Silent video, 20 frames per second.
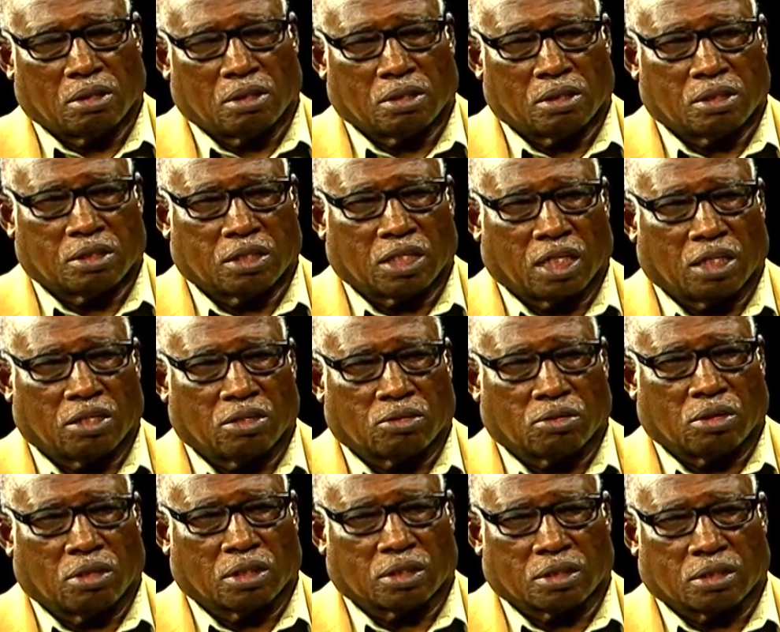selling
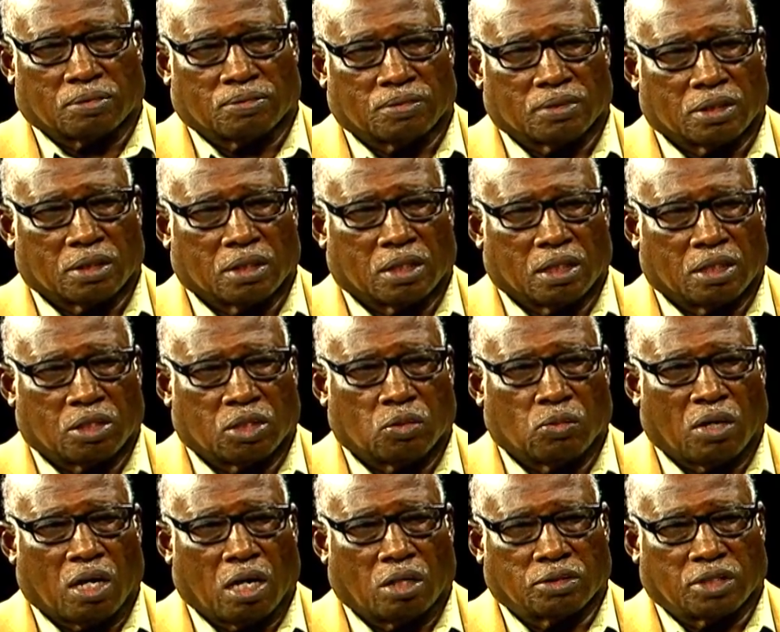drugs. In
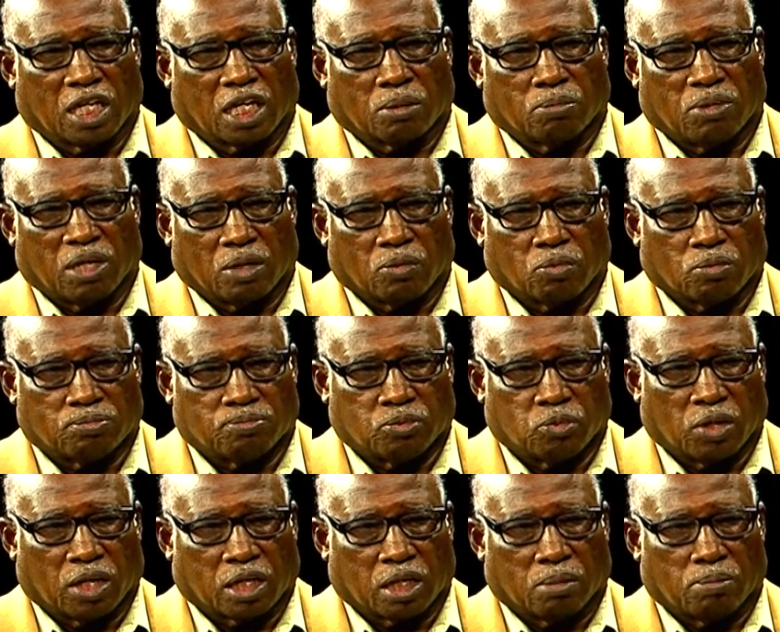2 hours, I can make
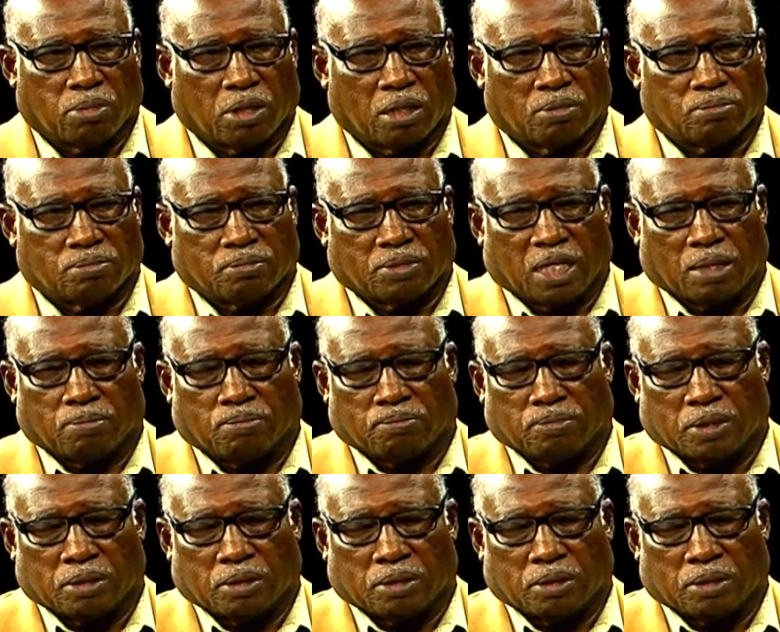working about like